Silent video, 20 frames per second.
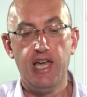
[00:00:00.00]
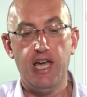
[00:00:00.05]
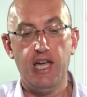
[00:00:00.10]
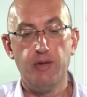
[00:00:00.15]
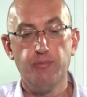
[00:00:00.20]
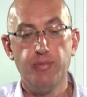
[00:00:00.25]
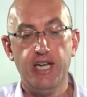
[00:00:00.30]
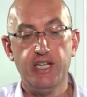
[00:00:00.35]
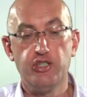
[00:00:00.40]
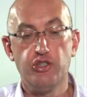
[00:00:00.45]

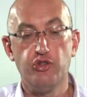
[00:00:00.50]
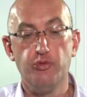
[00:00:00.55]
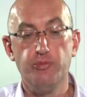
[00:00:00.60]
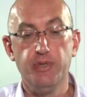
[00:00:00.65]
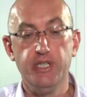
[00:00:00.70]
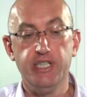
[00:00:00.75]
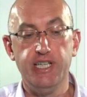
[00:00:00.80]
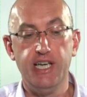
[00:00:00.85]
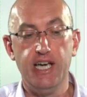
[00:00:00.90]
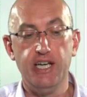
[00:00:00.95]
and patch and
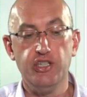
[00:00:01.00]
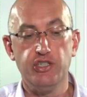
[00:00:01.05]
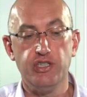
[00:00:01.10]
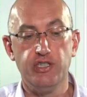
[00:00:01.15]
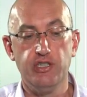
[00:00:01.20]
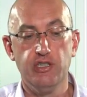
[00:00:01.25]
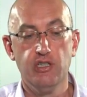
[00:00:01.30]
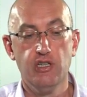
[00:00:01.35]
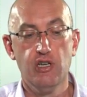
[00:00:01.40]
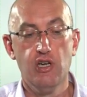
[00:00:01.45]

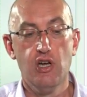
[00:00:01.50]
remediation,